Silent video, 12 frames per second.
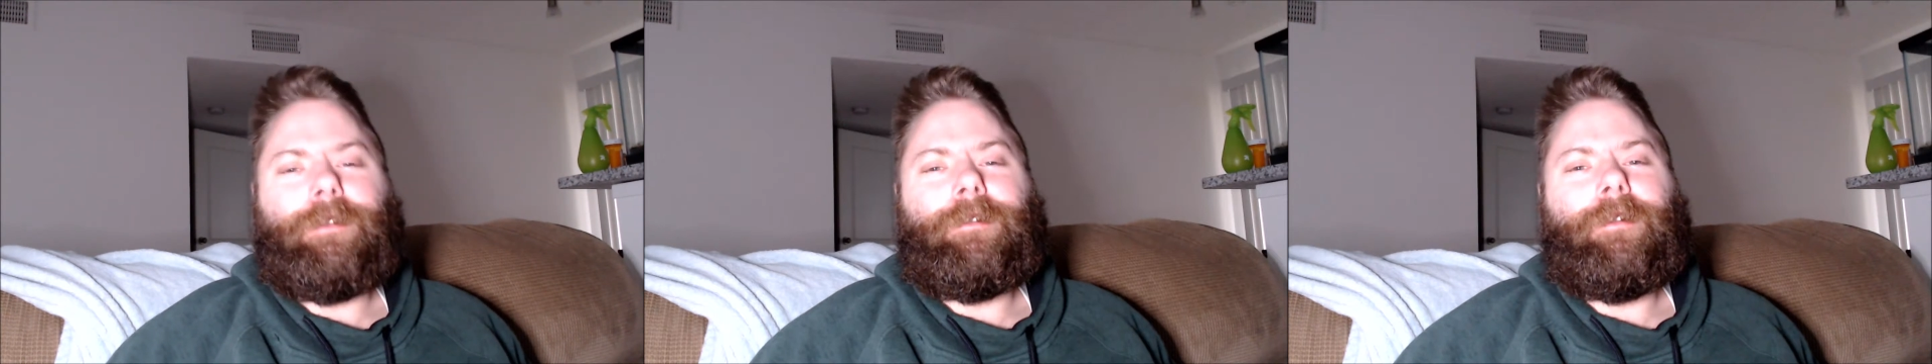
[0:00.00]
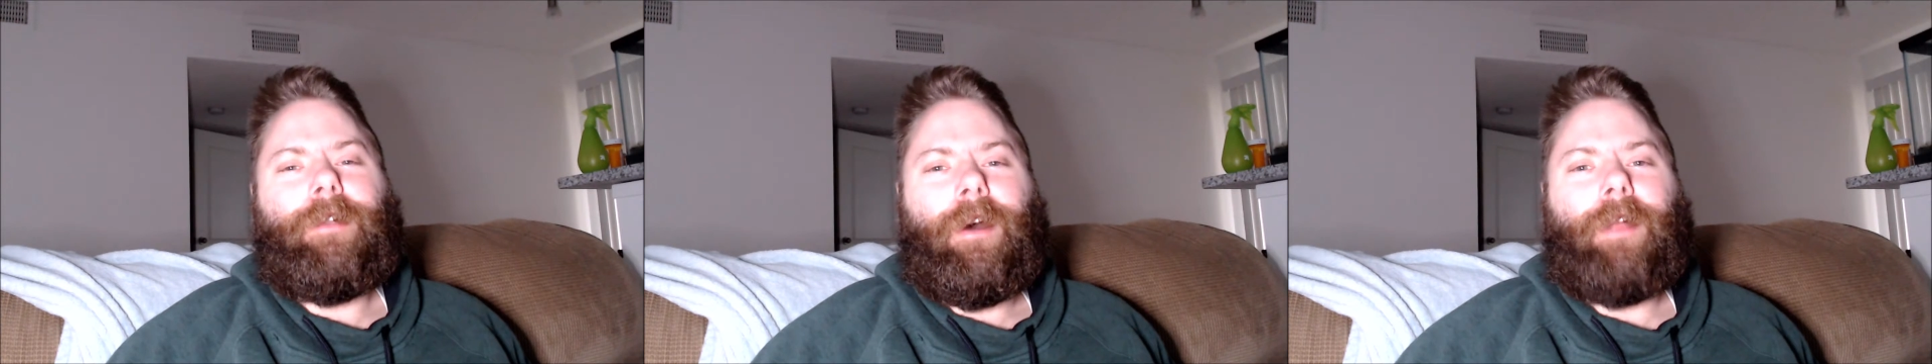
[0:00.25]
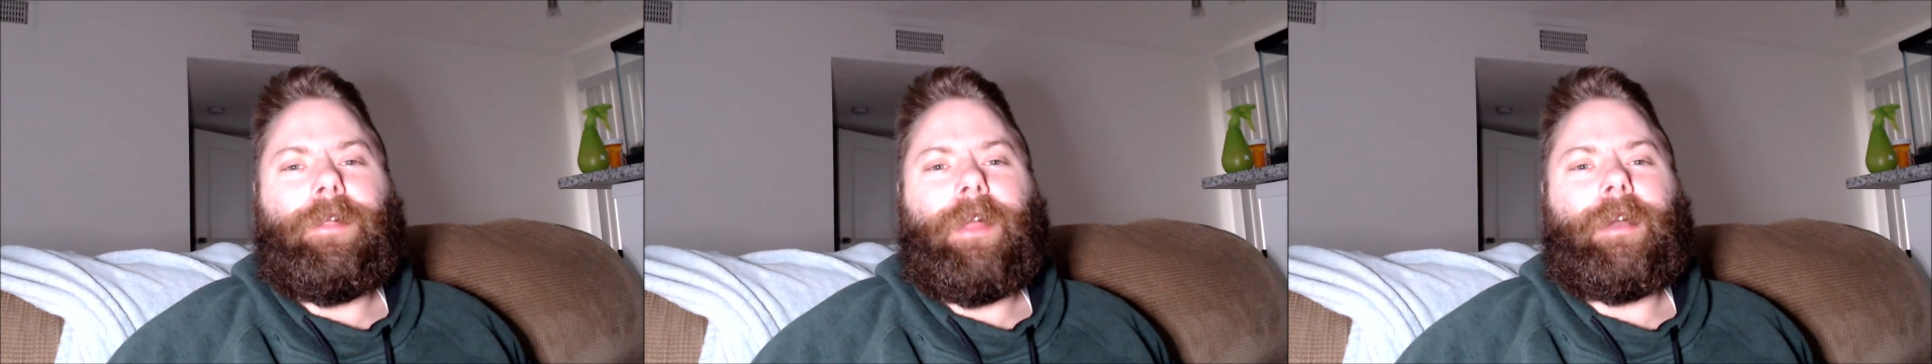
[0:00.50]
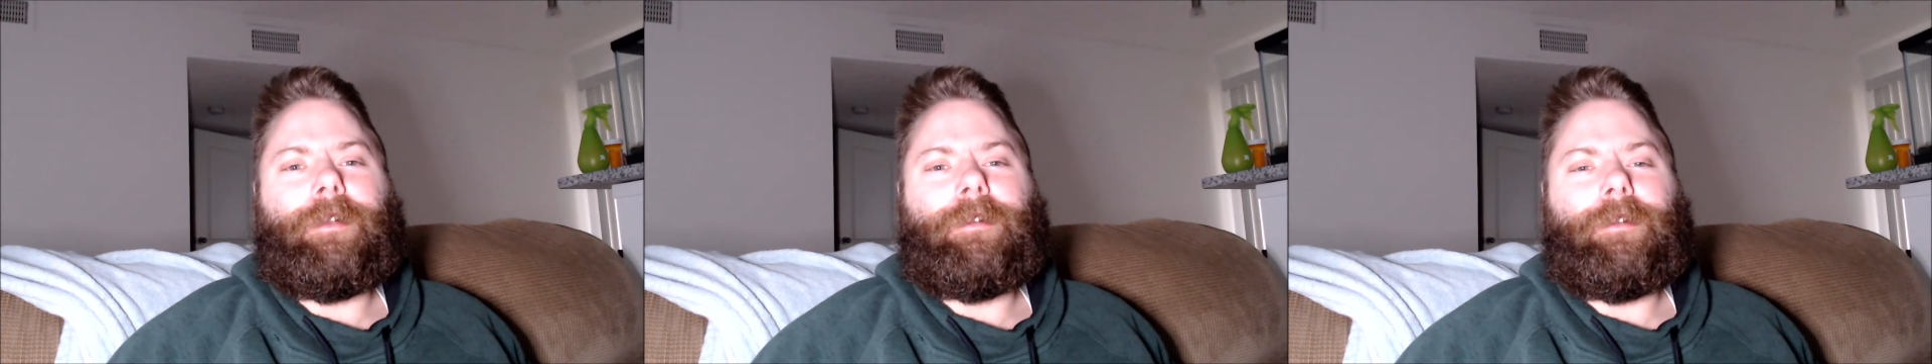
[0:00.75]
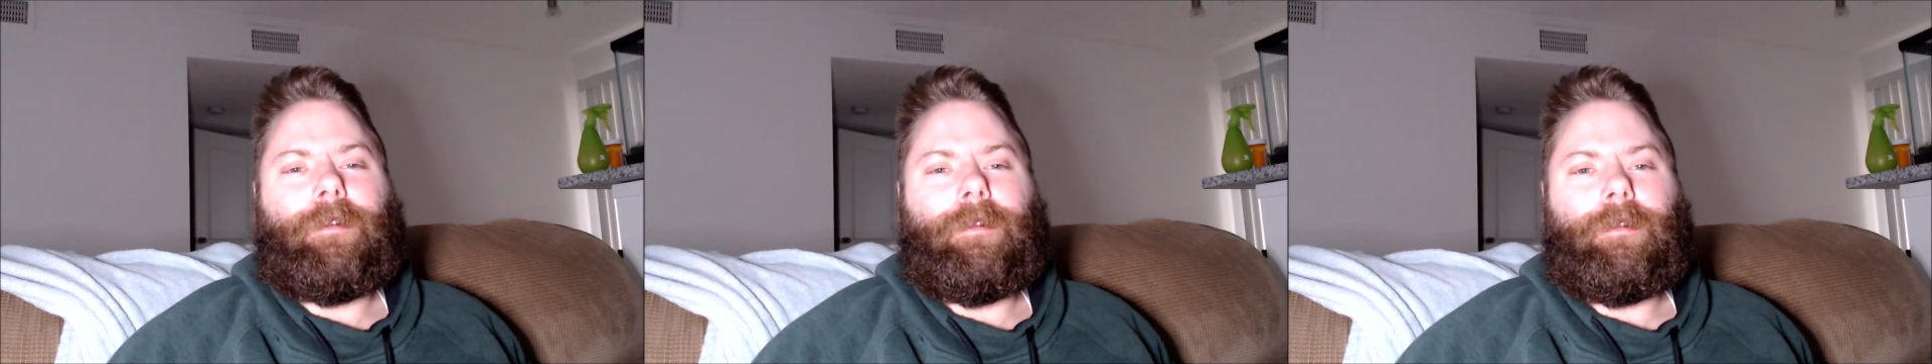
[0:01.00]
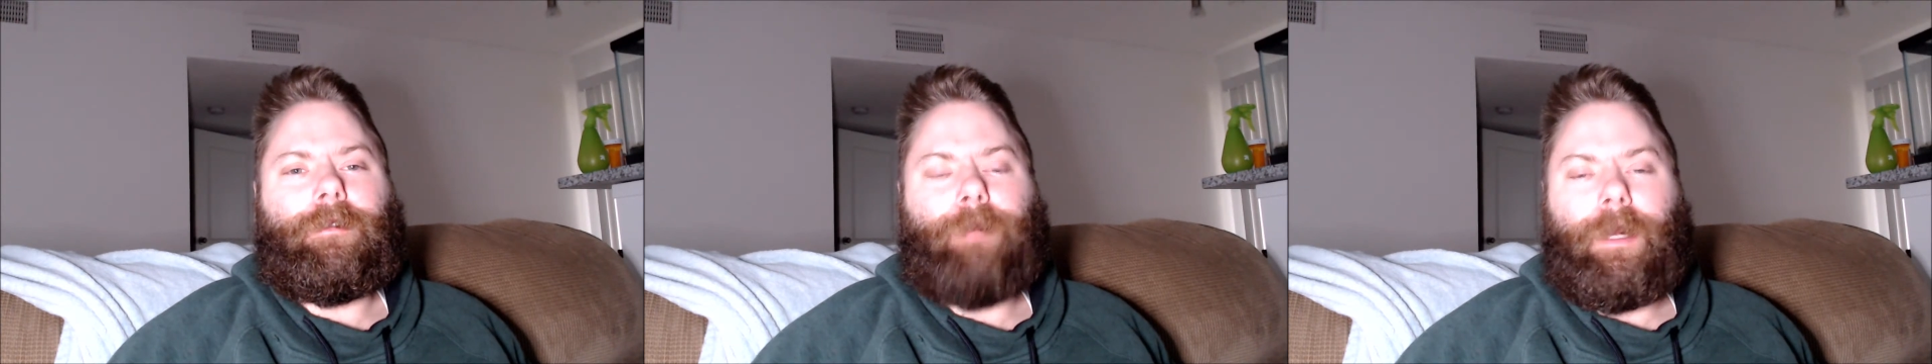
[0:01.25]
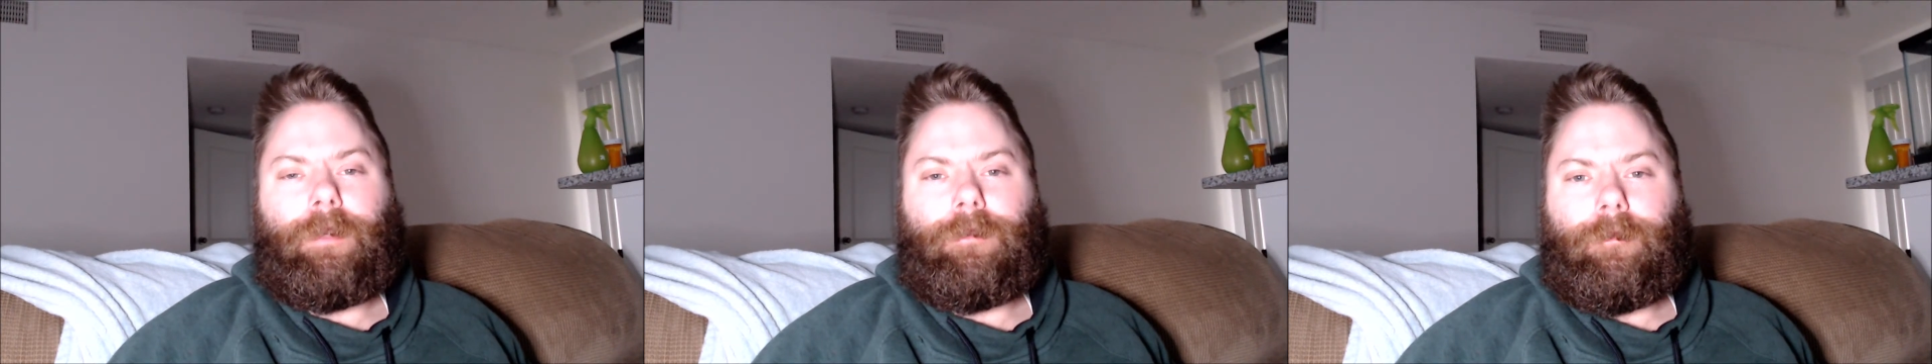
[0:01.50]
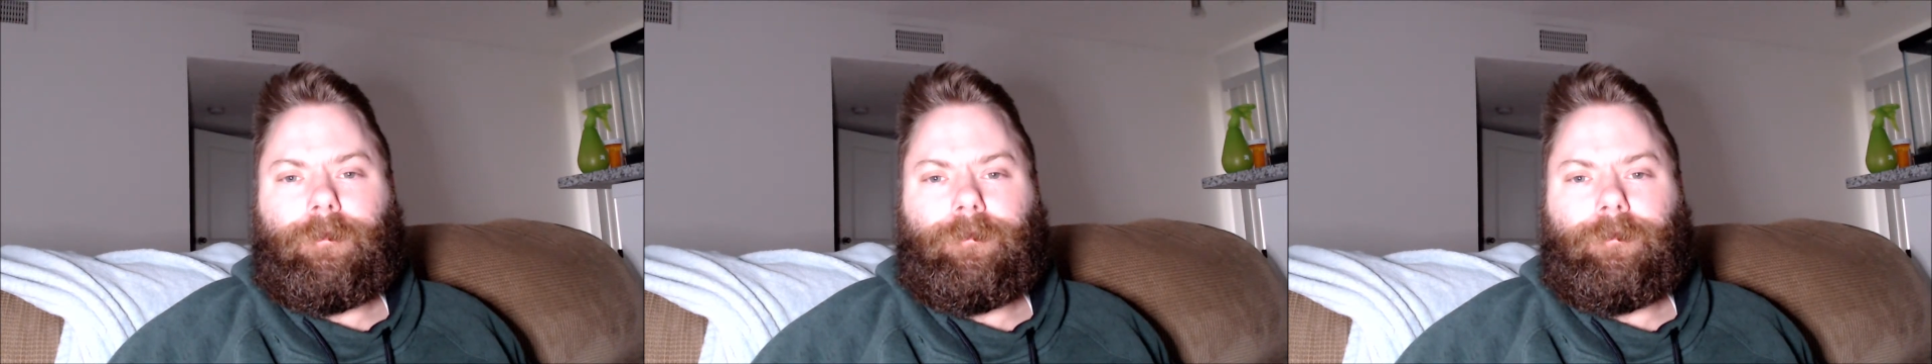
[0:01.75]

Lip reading: not that special.